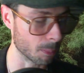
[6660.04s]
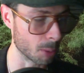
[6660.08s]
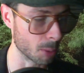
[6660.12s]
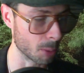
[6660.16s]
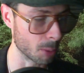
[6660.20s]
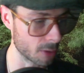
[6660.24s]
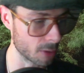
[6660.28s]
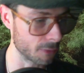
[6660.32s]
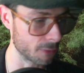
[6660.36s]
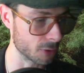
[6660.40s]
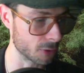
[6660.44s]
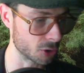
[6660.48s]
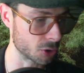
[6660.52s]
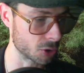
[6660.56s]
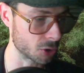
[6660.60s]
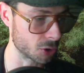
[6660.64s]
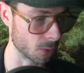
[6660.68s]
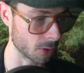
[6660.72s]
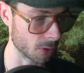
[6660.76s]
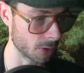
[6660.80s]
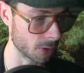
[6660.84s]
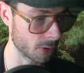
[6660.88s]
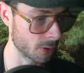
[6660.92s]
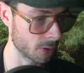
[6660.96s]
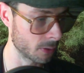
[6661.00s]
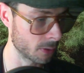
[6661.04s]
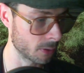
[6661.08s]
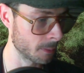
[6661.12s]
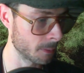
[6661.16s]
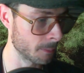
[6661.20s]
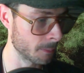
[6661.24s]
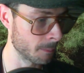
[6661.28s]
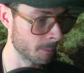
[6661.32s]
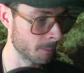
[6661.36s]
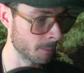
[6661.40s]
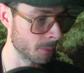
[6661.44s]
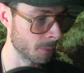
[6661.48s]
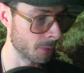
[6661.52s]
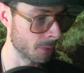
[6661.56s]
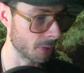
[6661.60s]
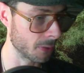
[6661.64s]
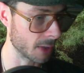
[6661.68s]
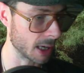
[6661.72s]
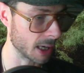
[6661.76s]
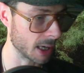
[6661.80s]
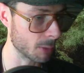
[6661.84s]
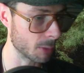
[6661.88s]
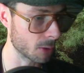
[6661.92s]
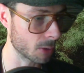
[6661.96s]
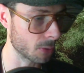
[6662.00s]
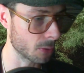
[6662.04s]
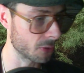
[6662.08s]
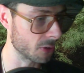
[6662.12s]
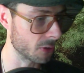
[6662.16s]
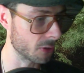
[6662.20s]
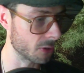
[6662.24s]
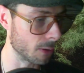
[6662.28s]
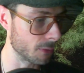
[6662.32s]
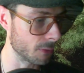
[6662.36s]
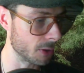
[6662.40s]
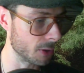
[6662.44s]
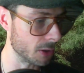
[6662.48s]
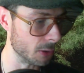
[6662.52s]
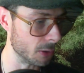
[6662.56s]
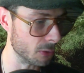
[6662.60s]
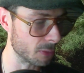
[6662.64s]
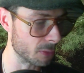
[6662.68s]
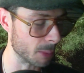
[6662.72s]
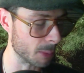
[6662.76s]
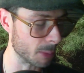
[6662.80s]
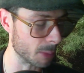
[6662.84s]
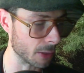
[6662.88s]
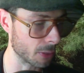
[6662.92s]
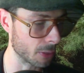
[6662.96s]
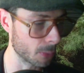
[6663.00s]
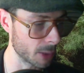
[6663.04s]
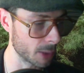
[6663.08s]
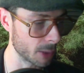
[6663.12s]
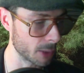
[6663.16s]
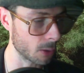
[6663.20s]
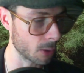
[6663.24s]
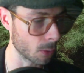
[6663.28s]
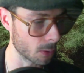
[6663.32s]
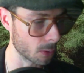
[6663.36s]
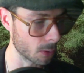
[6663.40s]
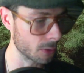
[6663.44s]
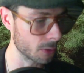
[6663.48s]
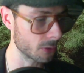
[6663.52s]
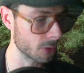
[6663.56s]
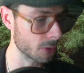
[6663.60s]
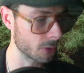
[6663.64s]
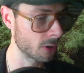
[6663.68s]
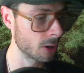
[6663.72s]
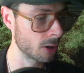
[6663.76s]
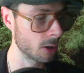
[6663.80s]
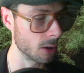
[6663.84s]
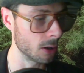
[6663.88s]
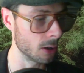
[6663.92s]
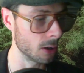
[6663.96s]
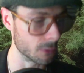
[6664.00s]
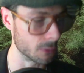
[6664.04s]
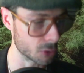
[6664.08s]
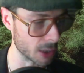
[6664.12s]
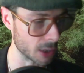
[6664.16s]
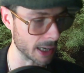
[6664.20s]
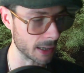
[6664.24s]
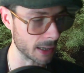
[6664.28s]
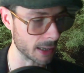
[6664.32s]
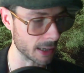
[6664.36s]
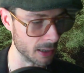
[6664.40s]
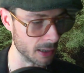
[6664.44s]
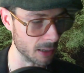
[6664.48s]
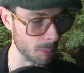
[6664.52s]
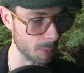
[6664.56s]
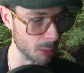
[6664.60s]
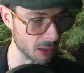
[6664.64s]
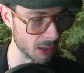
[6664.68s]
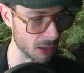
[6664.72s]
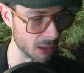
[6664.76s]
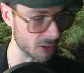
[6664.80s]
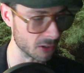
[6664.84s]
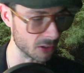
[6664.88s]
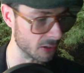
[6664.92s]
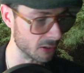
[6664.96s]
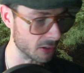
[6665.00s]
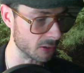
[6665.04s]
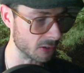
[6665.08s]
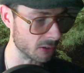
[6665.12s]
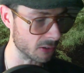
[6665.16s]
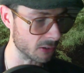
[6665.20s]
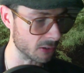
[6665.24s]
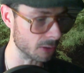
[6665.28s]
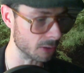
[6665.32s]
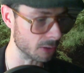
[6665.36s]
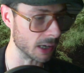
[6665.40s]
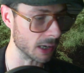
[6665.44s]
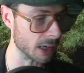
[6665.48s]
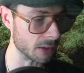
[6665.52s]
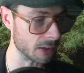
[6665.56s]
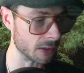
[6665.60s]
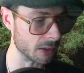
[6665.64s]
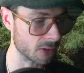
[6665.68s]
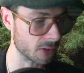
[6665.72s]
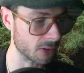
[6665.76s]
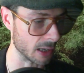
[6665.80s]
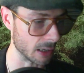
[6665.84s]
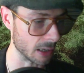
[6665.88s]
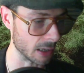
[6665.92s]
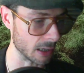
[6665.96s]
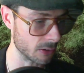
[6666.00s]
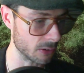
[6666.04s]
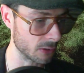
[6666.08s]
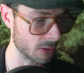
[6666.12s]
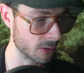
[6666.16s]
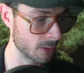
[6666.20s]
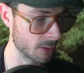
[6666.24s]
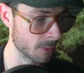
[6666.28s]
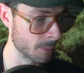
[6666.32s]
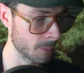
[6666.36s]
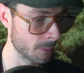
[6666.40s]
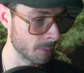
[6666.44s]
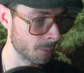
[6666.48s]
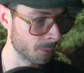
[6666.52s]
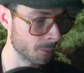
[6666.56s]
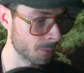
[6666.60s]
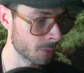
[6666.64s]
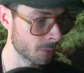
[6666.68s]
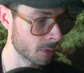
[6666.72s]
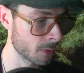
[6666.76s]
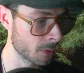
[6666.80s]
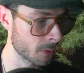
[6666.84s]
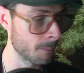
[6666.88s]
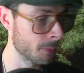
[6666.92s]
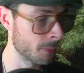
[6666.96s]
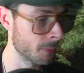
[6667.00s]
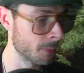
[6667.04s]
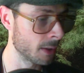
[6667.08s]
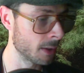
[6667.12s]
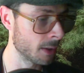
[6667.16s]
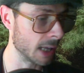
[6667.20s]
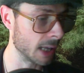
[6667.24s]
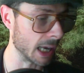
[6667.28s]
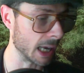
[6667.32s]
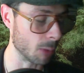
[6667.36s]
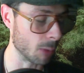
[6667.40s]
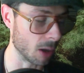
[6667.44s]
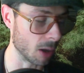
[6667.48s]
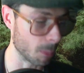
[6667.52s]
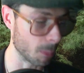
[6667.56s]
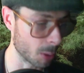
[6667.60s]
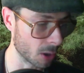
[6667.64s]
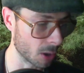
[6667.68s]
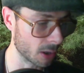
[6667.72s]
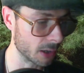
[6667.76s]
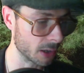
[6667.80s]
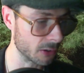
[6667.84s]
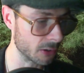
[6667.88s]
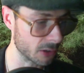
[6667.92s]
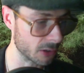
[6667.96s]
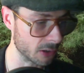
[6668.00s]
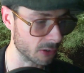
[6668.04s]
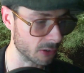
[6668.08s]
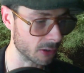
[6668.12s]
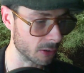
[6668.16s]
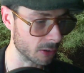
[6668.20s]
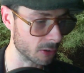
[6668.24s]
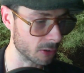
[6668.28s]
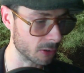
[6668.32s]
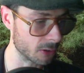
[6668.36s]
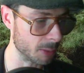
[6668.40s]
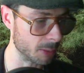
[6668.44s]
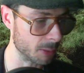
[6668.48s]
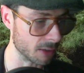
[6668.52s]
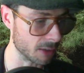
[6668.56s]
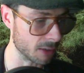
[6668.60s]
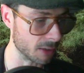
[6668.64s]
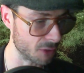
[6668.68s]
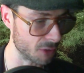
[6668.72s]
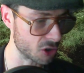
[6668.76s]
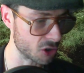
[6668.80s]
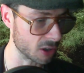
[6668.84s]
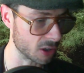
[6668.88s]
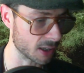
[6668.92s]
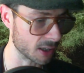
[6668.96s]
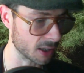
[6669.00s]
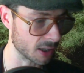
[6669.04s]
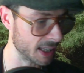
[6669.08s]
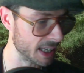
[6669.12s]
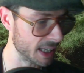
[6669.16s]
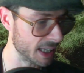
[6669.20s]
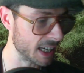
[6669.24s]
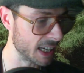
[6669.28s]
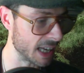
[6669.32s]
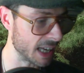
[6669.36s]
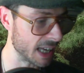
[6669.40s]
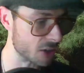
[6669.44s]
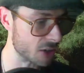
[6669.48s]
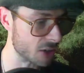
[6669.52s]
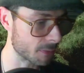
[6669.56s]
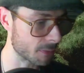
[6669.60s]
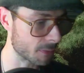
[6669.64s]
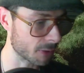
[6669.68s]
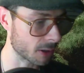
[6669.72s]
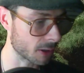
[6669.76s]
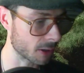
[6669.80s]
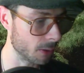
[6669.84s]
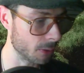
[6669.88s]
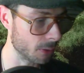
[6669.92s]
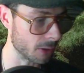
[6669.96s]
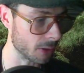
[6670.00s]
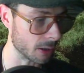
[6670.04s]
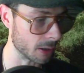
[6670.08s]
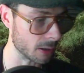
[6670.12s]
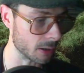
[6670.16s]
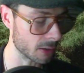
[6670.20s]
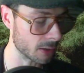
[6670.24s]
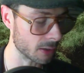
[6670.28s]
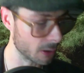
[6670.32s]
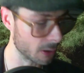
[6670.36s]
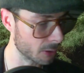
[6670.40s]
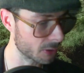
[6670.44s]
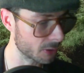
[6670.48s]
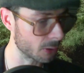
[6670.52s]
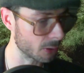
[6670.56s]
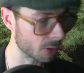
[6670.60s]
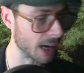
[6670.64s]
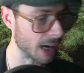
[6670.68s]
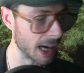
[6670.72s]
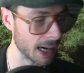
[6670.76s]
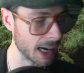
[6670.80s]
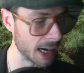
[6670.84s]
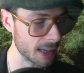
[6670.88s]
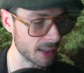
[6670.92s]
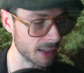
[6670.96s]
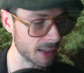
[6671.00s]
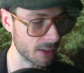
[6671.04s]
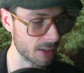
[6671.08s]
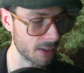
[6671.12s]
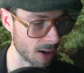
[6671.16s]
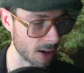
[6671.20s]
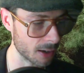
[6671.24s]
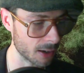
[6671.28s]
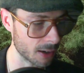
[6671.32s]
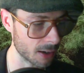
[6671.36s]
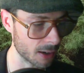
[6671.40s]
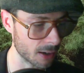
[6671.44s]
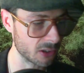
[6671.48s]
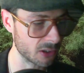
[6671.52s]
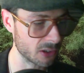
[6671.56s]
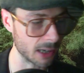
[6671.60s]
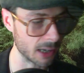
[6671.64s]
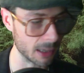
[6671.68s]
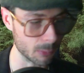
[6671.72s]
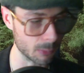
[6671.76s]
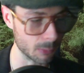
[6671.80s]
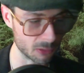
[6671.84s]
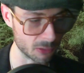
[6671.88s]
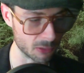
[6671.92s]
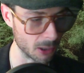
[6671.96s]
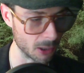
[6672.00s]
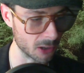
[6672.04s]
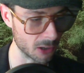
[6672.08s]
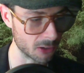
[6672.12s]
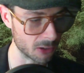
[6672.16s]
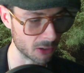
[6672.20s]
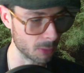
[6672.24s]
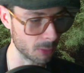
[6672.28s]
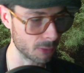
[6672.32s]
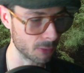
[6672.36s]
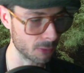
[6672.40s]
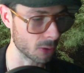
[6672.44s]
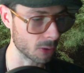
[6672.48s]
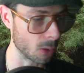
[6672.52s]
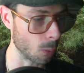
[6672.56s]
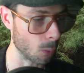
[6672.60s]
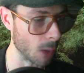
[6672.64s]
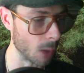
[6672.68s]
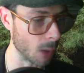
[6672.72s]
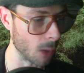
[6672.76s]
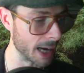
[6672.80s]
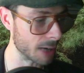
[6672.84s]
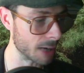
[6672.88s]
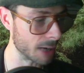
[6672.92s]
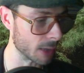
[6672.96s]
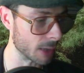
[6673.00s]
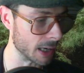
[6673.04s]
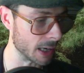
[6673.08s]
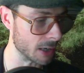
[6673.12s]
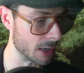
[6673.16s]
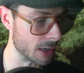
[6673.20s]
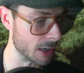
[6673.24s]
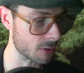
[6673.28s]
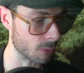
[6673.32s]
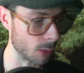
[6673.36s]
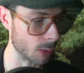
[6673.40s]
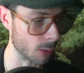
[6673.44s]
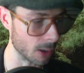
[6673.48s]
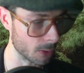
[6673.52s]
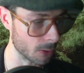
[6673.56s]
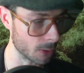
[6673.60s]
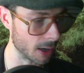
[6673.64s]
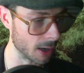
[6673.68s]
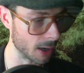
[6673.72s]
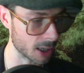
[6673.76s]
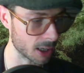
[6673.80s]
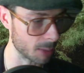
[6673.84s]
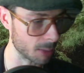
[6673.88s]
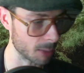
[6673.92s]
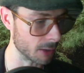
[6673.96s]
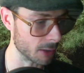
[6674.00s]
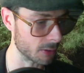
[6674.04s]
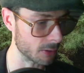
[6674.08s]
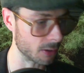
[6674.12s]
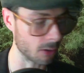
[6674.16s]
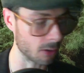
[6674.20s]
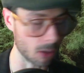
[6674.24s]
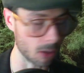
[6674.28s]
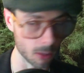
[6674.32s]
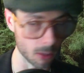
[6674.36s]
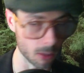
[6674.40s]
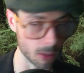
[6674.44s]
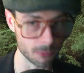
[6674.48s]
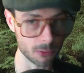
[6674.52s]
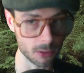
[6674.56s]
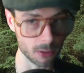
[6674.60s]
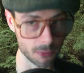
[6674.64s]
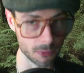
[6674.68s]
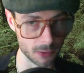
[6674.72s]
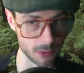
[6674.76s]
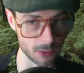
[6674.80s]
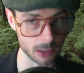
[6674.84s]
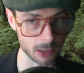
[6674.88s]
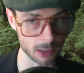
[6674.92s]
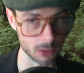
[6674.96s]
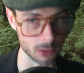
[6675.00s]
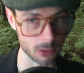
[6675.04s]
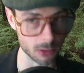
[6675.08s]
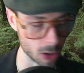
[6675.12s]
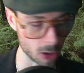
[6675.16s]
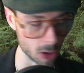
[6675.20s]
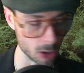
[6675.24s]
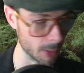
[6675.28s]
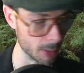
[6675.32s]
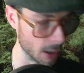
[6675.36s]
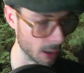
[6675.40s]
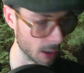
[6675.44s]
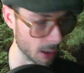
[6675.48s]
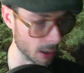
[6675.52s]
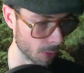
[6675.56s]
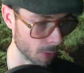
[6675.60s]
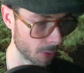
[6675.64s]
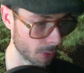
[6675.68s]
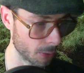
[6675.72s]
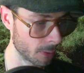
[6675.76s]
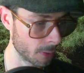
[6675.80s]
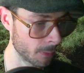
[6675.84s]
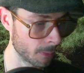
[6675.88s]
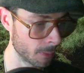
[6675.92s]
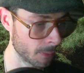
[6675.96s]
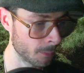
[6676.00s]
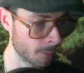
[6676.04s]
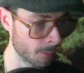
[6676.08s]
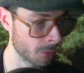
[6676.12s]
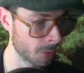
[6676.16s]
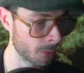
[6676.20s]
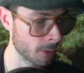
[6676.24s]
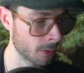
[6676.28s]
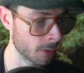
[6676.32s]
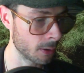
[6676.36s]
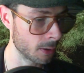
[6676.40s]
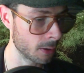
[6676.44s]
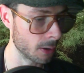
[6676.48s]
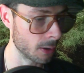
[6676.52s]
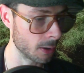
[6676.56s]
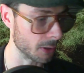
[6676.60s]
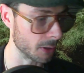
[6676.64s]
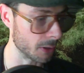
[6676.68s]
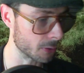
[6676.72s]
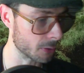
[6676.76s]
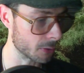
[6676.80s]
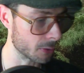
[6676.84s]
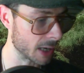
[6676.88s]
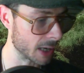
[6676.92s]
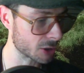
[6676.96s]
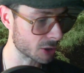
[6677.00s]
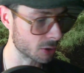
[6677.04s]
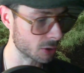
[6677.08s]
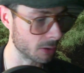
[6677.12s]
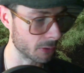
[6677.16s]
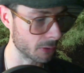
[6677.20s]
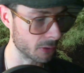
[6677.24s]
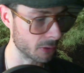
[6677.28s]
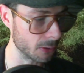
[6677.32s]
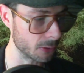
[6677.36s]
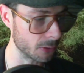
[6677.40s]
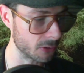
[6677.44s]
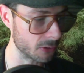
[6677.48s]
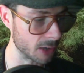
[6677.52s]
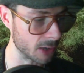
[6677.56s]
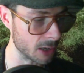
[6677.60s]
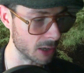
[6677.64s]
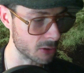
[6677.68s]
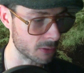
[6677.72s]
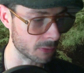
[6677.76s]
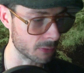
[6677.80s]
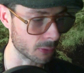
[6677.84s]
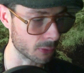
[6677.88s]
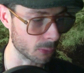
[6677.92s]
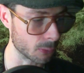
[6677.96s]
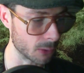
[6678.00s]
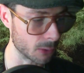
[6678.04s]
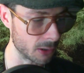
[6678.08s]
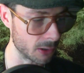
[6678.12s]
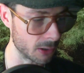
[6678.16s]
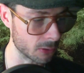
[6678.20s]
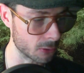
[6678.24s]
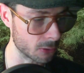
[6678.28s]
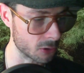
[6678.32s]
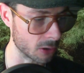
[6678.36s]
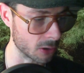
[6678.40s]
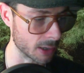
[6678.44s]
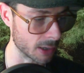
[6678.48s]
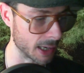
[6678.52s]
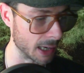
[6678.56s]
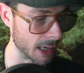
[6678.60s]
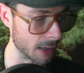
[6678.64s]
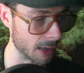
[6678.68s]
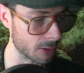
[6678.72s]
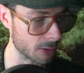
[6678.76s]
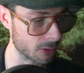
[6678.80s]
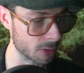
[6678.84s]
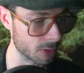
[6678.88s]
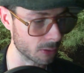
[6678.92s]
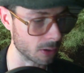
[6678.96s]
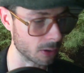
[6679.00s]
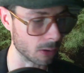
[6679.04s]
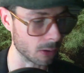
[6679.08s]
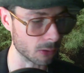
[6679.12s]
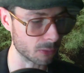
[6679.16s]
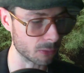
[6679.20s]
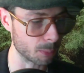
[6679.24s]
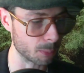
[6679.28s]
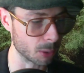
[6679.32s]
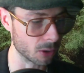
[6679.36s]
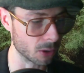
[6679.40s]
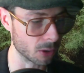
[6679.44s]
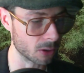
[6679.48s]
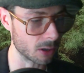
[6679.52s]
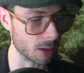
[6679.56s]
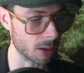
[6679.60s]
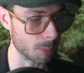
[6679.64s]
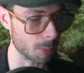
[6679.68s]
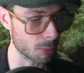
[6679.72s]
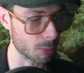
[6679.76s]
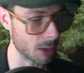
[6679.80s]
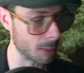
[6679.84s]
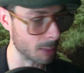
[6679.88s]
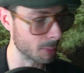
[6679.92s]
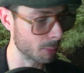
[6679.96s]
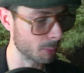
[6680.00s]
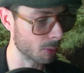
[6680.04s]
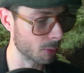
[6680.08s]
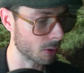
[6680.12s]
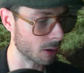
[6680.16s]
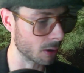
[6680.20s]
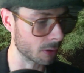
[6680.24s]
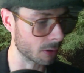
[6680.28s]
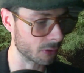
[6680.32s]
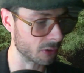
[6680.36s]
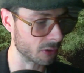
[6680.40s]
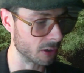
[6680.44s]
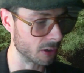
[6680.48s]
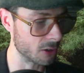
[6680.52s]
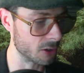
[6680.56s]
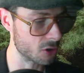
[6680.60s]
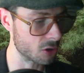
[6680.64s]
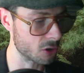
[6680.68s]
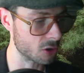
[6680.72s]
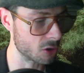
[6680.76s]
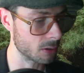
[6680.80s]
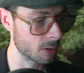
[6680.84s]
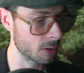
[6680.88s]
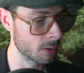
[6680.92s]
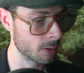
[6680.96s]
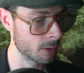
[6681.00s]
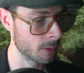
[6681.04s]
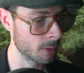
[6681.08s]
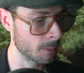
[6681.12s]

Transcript: PERC for short, the chemical solvent used by 3/4 of dry cleaning businesses in the United States. And while PERC is considered to be an efficient cleaning agent for clothing, it's also highly toxic and responsible for a wide range of well-documented harmful effects on human health. The International Association for Research on Cancer calls PERC a probable carcinogen